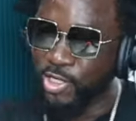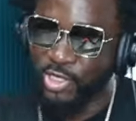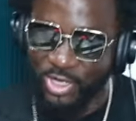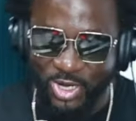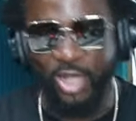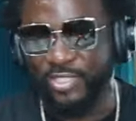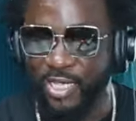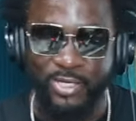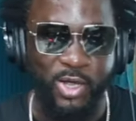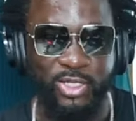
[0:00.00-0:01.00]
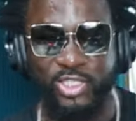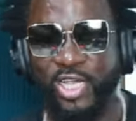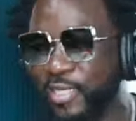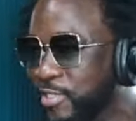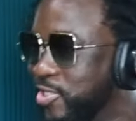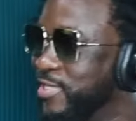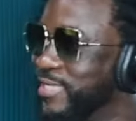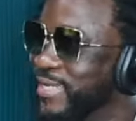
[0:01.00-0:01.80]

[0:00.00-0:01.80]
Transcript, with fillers: Nothing don't change. From